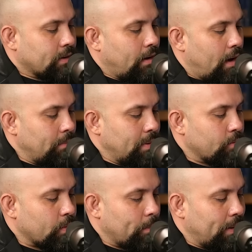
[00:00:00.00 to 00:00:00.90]
the
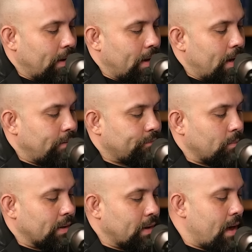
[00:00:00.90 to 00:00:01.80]
common reply
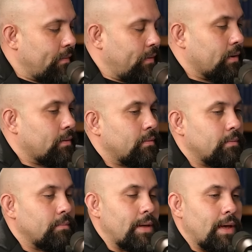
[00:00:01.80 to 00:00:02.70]
from a Catholic,
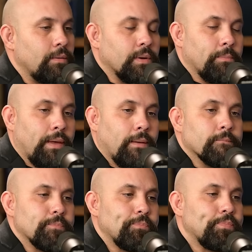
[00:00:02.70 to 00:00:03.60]
Matt, would be,
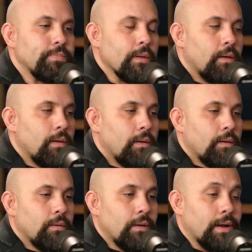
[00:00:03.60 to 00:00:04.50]

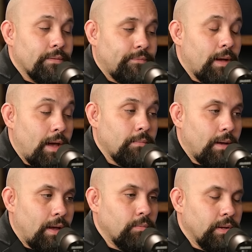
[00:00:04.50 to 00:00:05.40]
and I've, I,
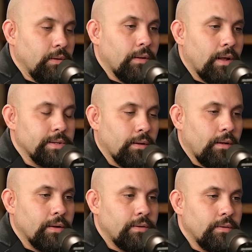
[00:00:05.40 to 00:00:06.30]
I would utilize it a
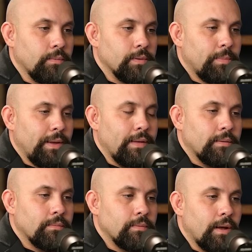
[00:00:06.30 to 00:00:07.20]
lot too, would be
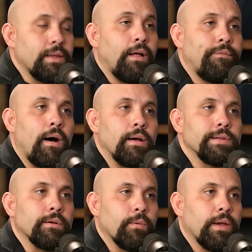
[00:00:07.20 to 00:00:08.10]
that
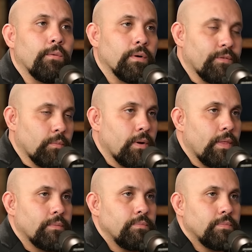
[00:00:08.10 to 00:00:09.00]
adelphos, the Greek word for
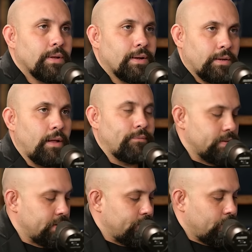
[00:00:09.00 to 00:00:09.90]
brother, and
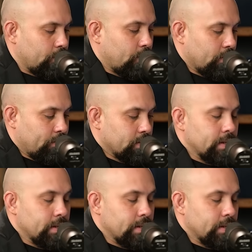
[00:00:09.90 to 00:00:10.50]
adelphos for, for, for